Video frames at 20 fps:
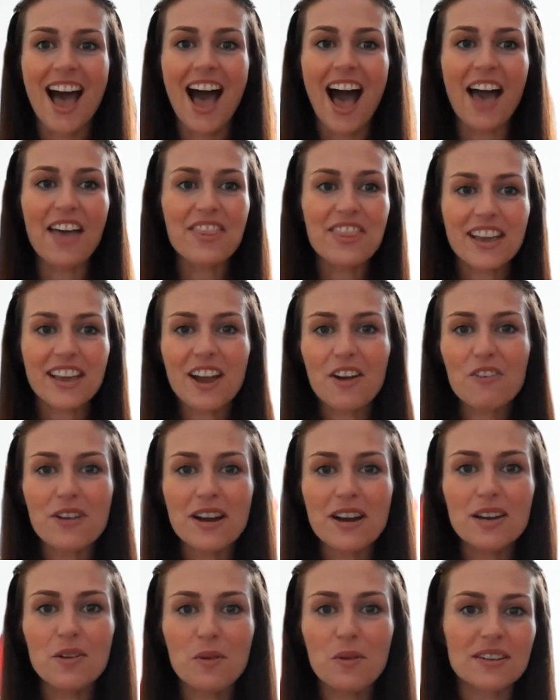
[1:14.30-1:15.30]
I think I
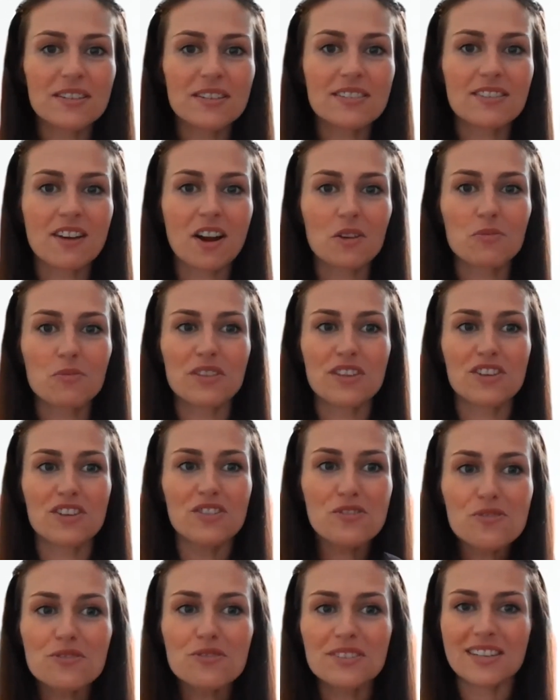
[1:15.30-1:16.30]
really want to start with
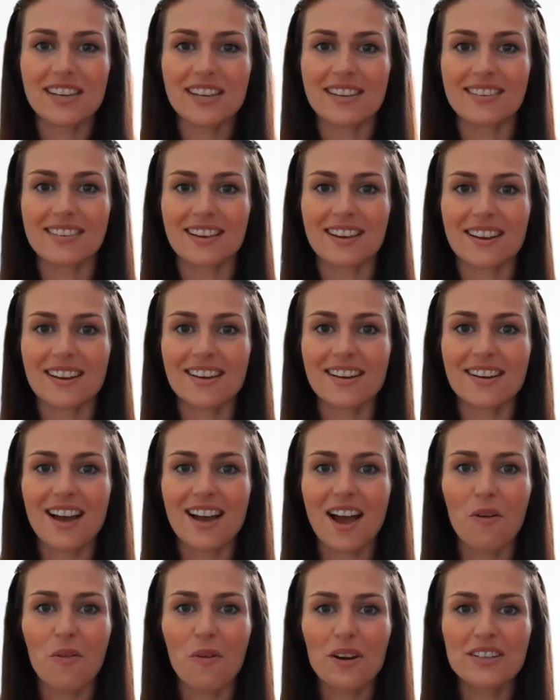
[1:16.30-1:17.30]
you, Teaser.
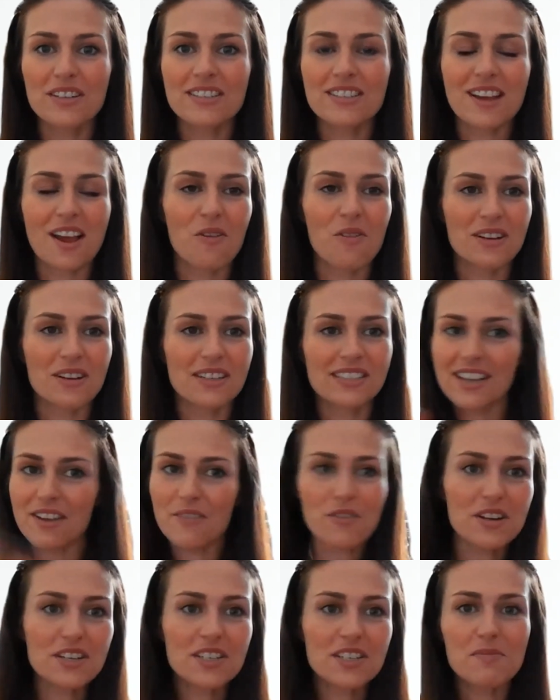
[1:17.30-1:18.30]
I want
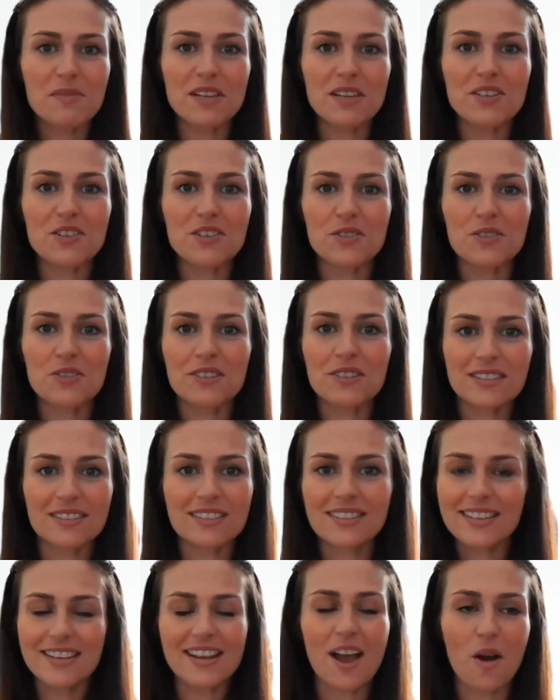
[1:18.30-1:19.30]
everyone to meet you and
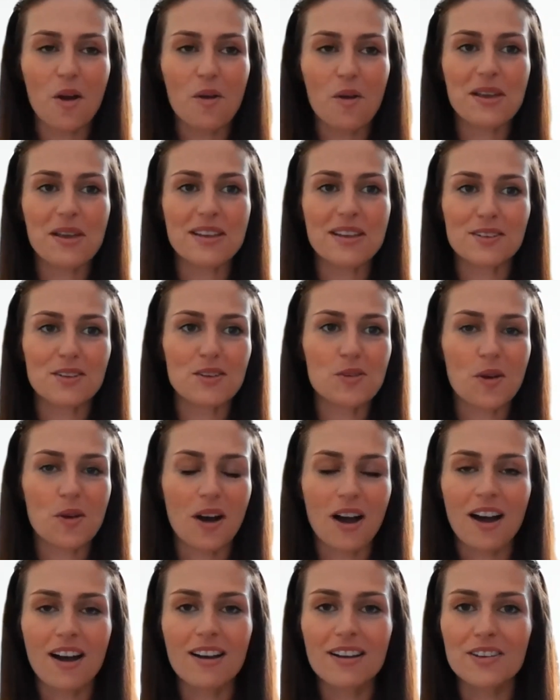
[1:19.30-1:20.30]
see how amazing you
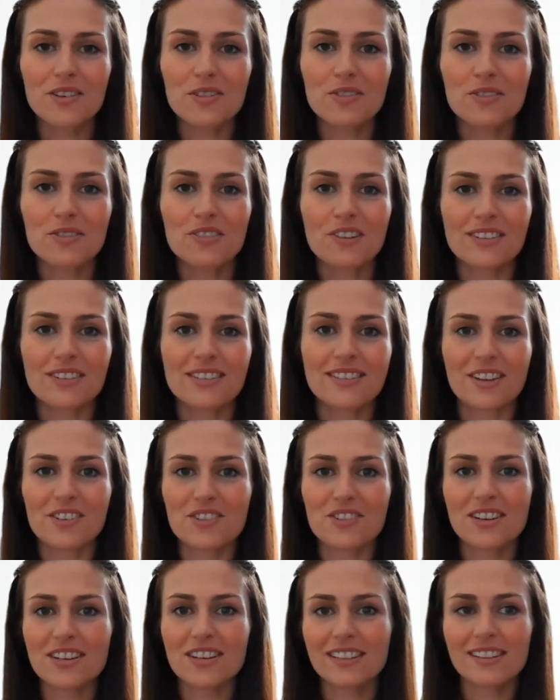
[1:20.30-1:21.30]
are. You are such
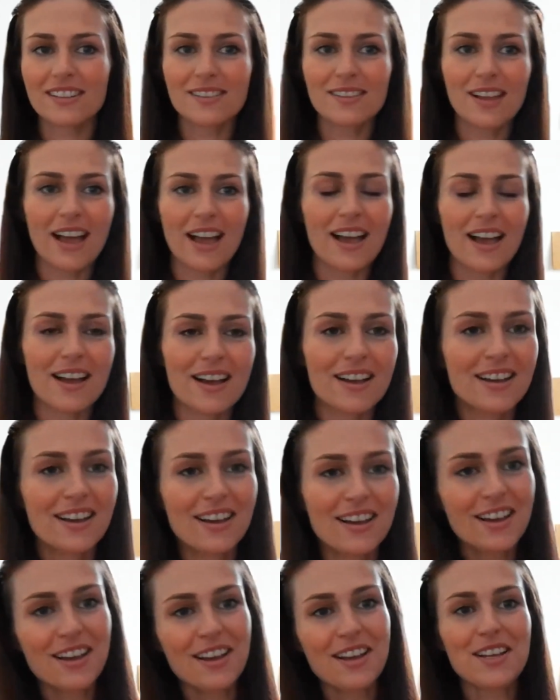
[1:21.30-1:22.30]
a little
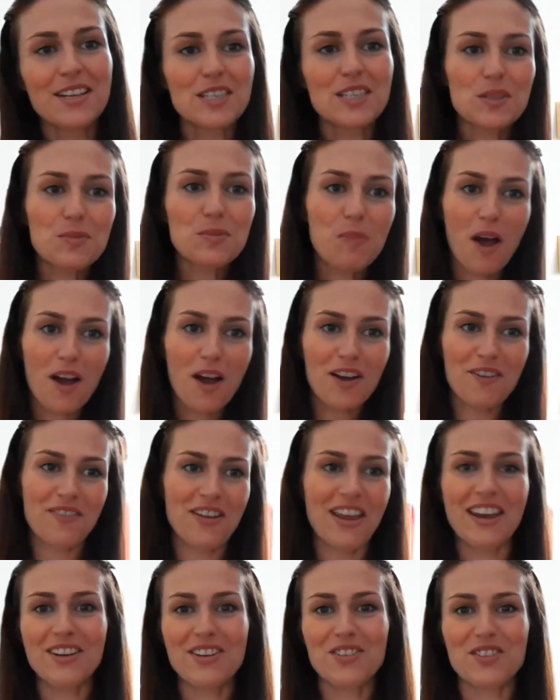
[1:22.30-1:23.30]
spark of
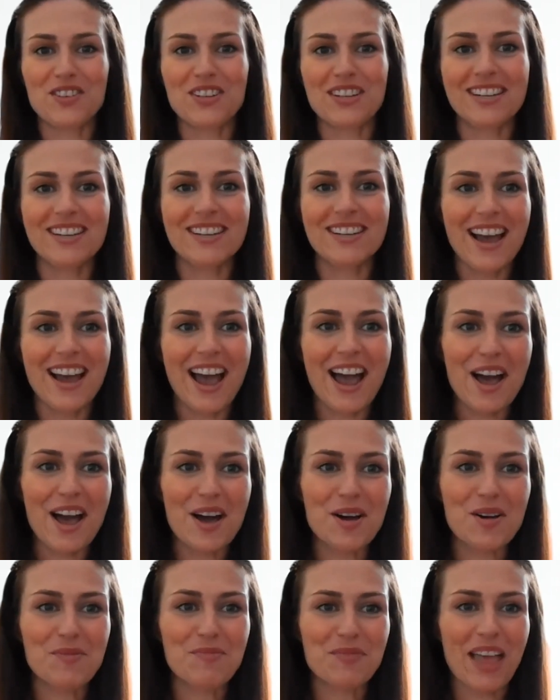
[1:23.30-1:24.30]
energy.
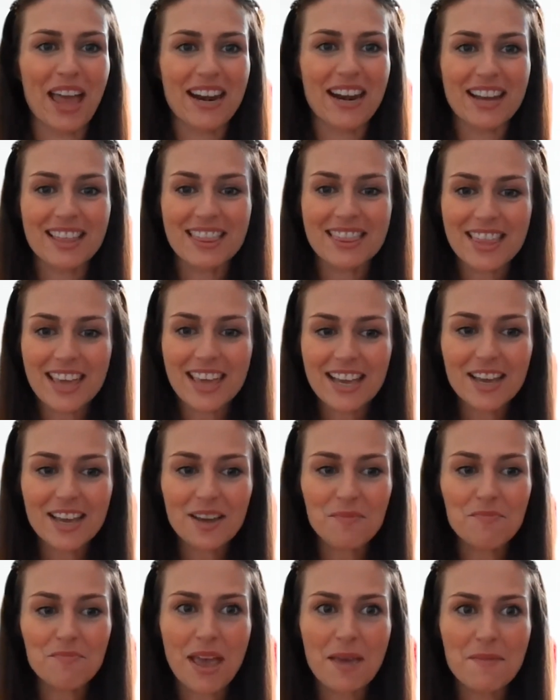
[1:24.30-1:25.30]
And I think
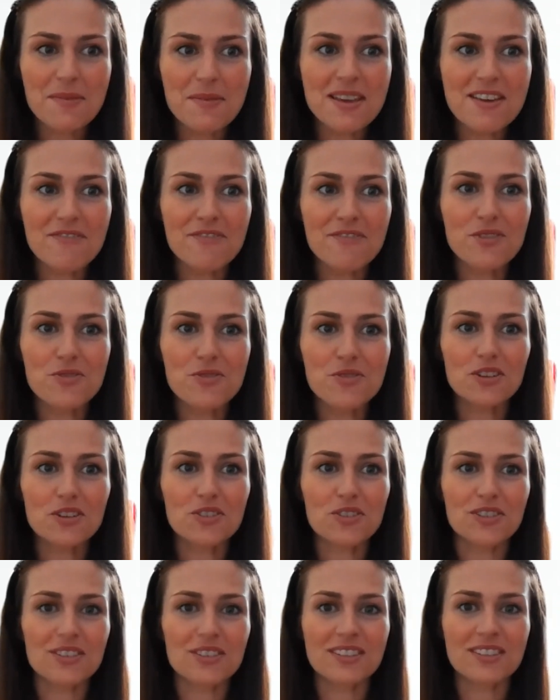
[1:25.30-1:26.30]
maybe if you could
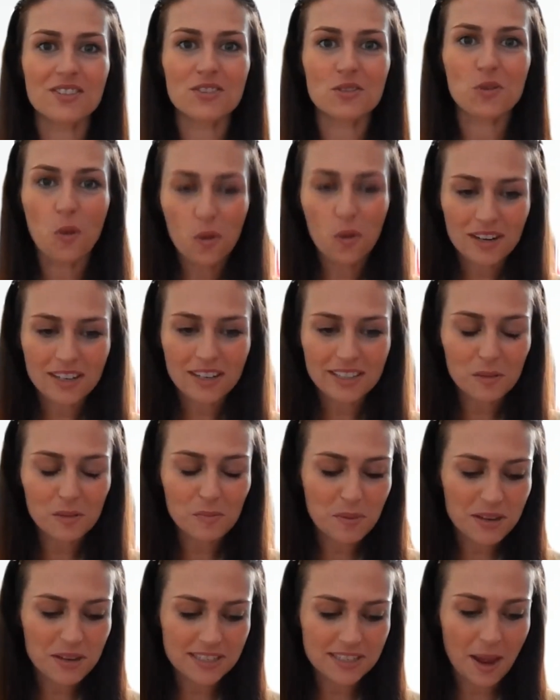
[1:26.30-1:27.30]
just talk a little
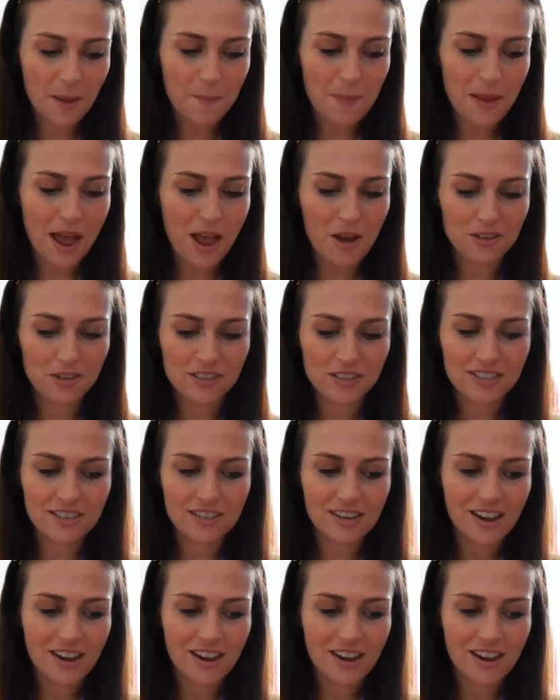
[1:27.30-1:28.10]
bit about